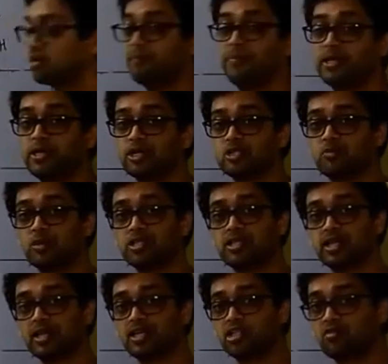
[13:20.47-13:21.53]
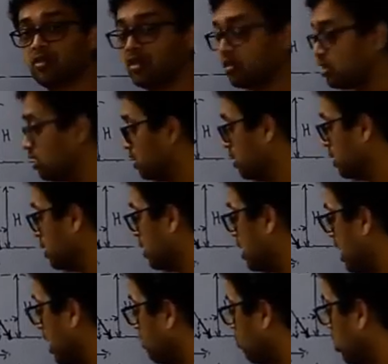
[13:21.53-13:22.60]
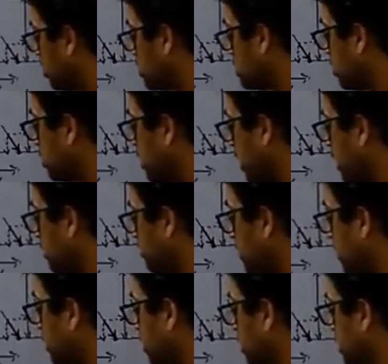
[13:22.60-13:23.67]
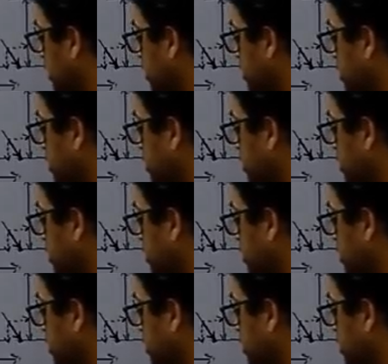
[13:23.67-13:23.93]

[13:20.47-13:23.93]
meters per second square. And what is the time taken? It